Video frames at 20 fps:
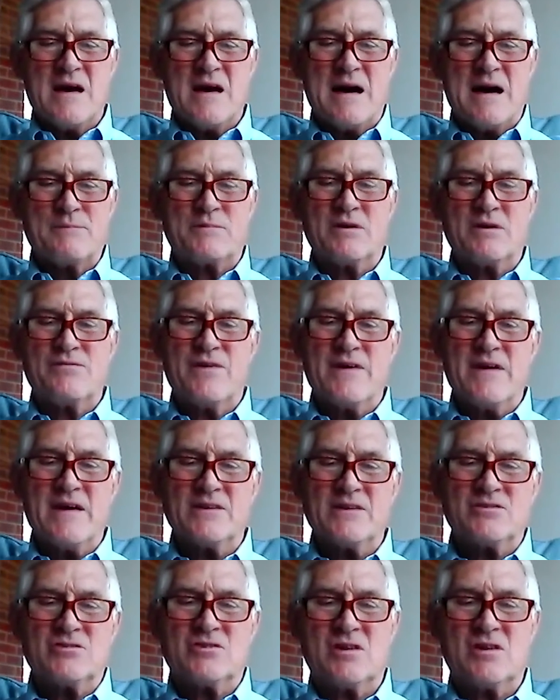I'm
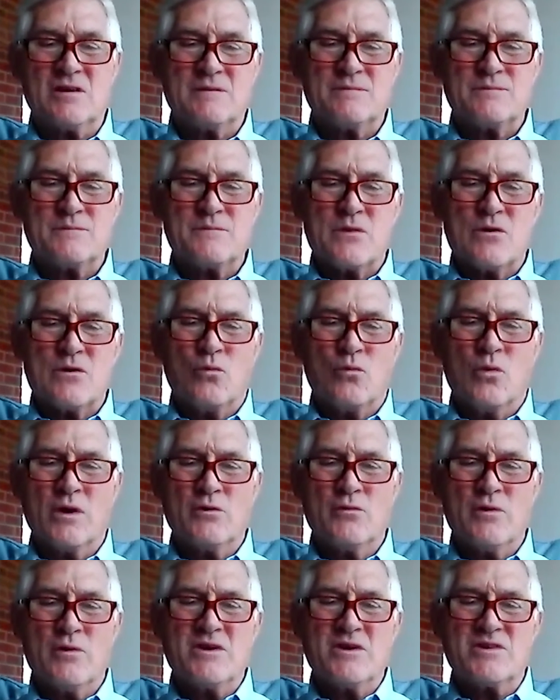convinced
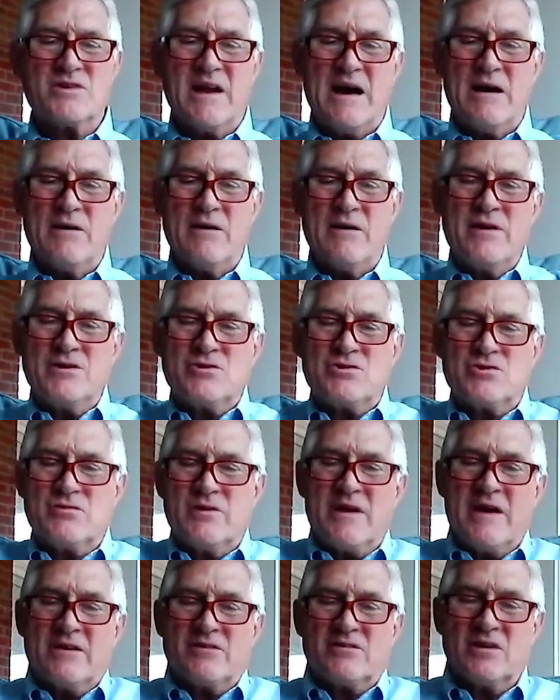one reason our
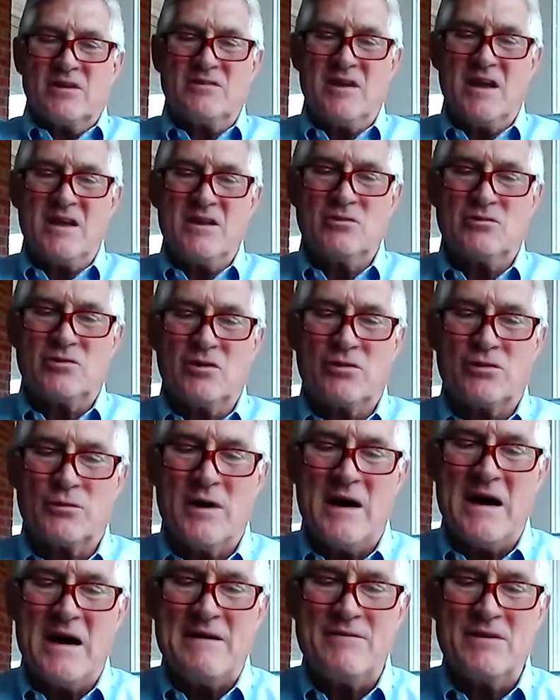industry has continued to
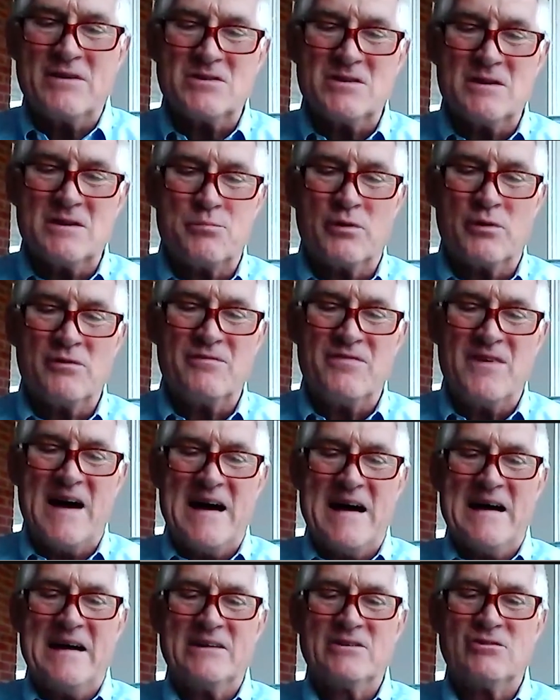thrive is it
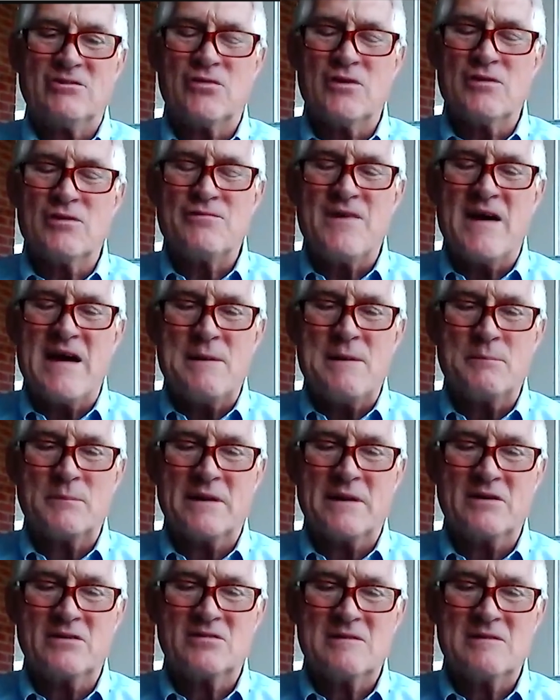provides for
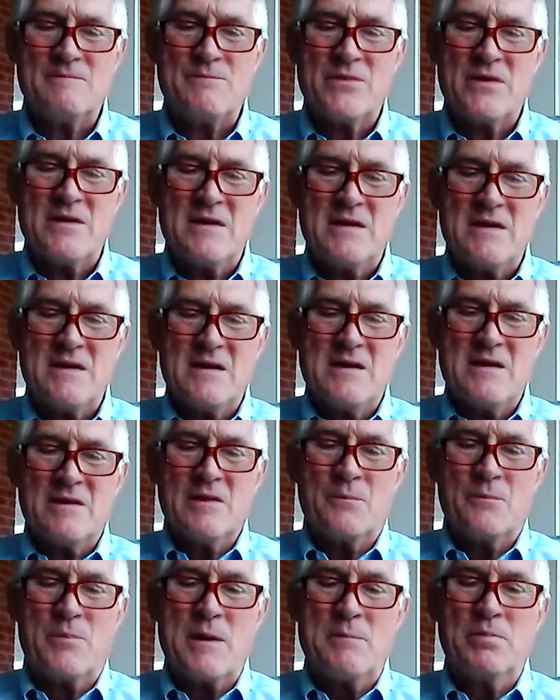families.
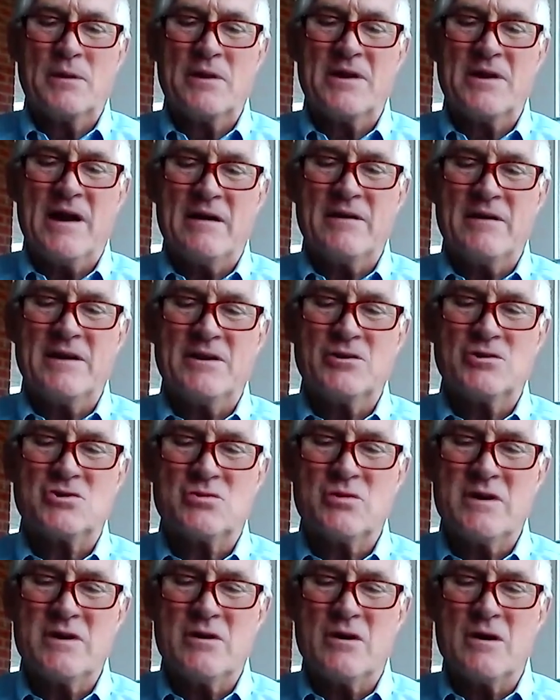The people in our
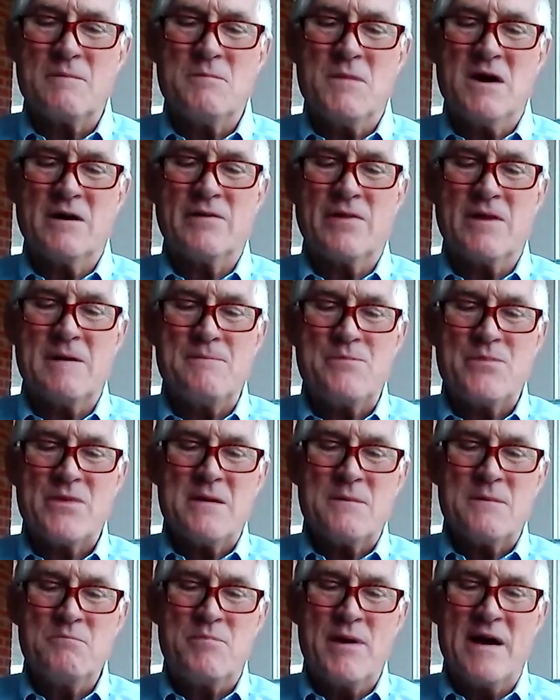industry are among the
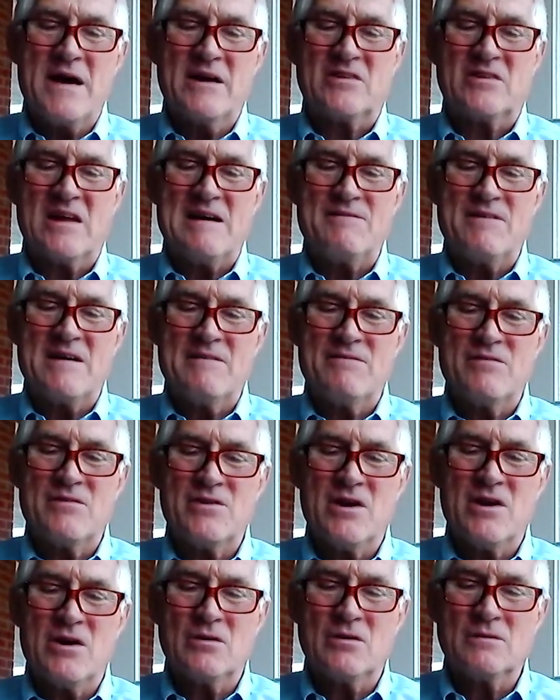best I've
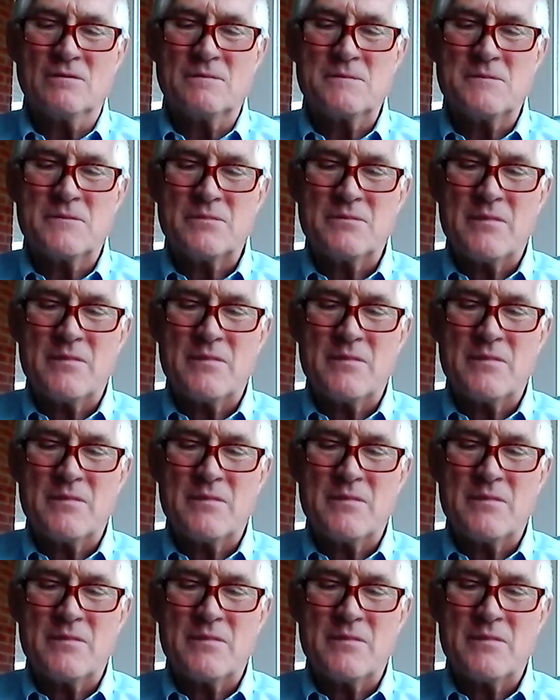ever known.